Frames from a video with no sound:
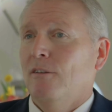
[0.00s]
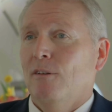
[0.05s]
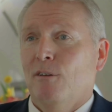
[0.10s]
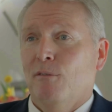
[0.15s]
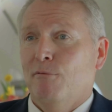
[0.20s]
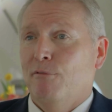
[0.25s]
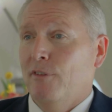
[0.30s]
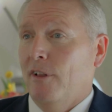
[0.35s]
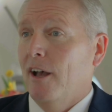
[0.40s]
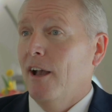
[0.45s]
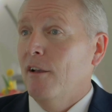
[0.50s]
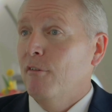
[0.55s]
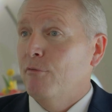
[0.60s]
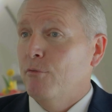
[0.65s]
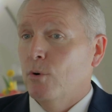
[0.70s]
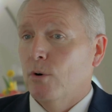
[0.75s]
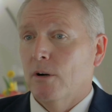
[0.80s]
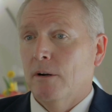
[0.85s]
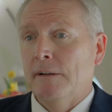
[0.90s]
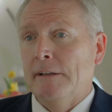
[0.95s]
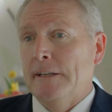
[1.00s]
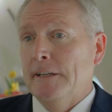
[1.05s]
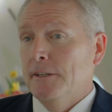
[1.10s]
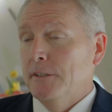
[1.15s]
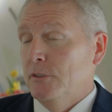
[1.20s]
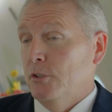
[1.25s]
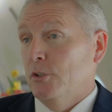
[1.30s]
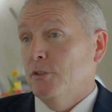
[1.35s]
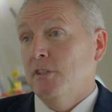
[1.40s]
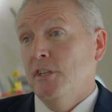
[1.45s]
you can fly for
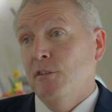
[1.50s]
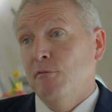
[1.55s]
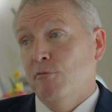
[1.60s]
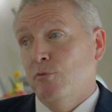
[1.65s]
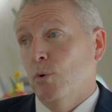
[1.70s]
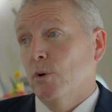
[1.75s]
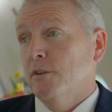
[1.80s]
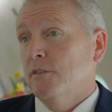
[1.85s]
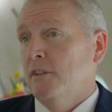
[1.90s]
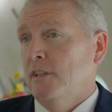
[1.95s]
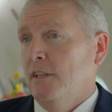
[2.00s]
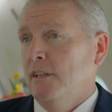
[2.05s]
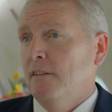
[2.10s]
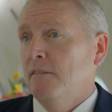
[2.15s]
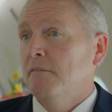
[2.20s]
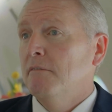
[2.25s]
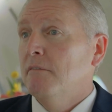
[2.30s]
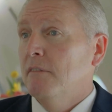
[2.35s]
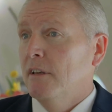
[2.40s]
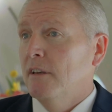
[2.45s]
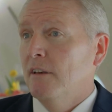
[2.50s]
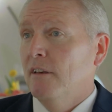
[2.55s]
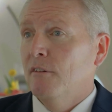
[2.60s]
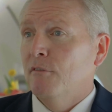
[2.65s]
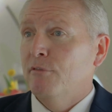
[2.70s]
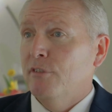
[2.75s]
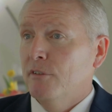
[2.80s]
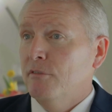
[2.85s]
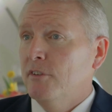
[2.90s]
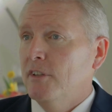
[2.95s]
13, 14,
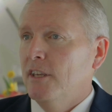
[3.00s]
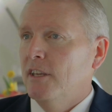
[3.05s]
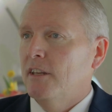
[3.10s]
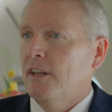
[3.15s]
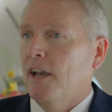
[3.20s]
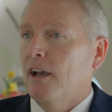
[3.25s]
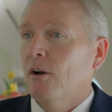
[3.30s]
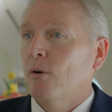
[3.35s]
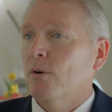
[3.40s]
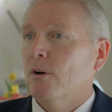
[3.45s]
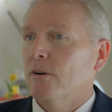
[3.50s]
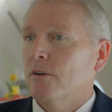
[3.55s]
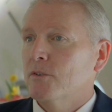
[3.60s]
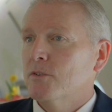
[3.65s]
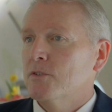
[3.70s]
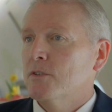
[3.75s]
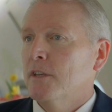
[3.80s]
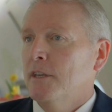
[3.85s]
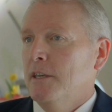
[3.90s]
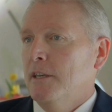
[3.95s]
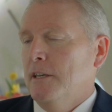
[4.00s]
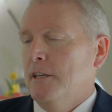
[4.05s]
15 hours.